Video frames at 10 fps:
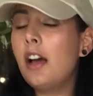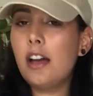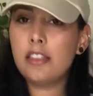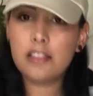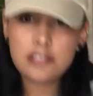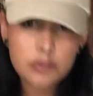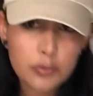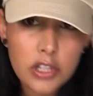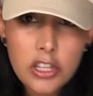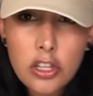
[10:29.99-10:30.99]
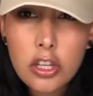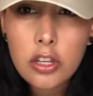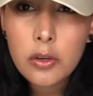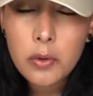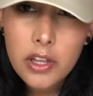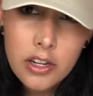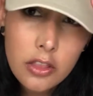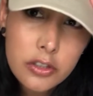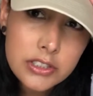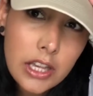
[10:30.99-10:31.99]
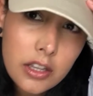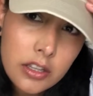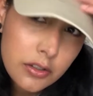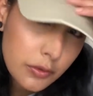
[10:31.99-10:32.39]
I think it's really cute and it looks like